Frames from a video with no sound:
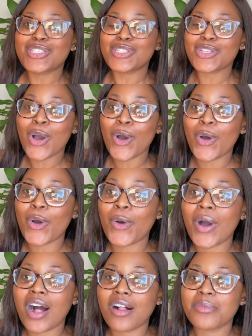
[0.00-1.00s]

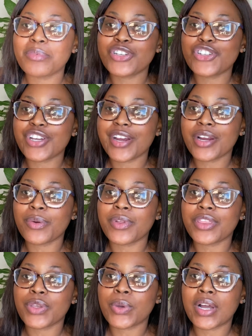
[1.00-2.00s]
So I'll be sharing
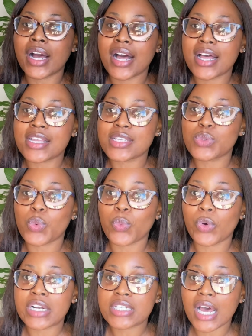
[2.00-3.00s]
with you guys
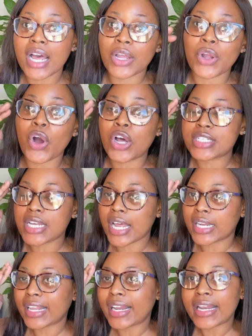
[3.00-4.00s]
what I got
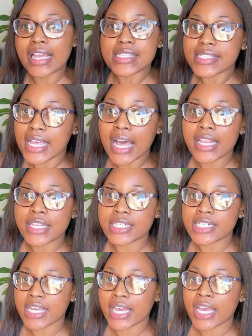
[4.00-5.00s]
at Clicks the other
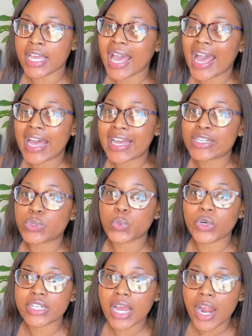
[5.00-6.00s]
day and
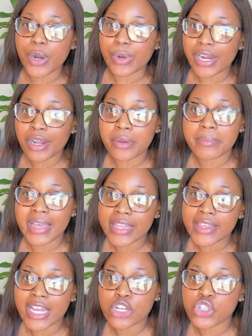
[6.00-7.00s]
what I
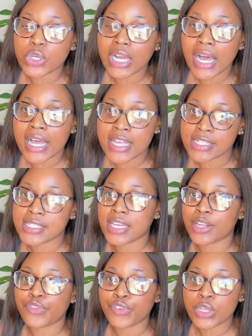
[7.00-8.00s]
recommend that you guys
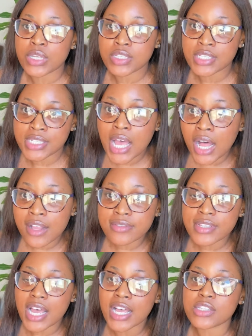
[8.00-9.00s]
get for
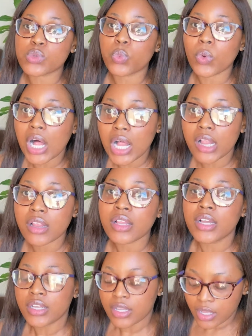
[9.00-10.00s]
yourselves as well.
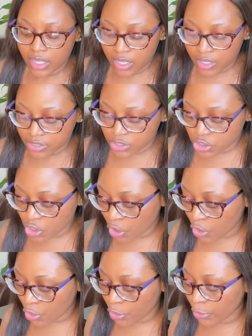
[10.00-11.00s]

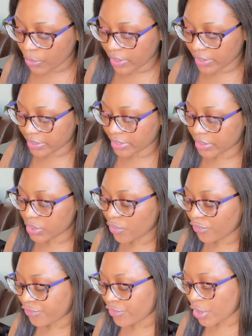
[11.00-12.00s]
So the
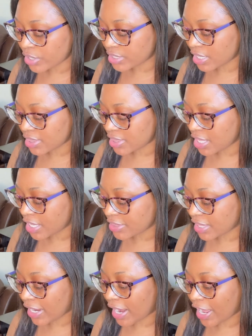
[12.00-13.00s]
thing
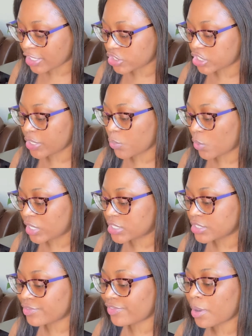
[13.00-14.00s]
that I actually
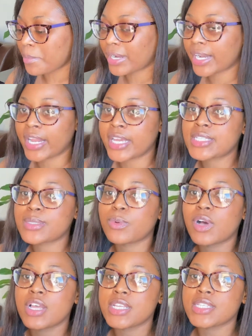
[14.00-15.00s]
wanted from Clicks
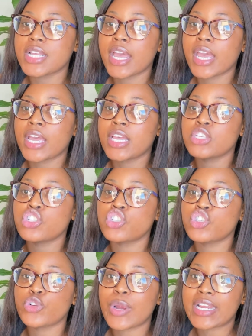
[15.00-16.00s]
was a
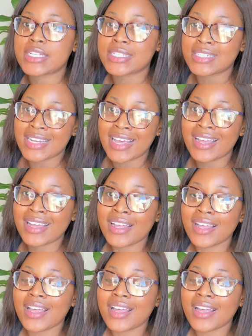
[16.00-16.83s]
straightener.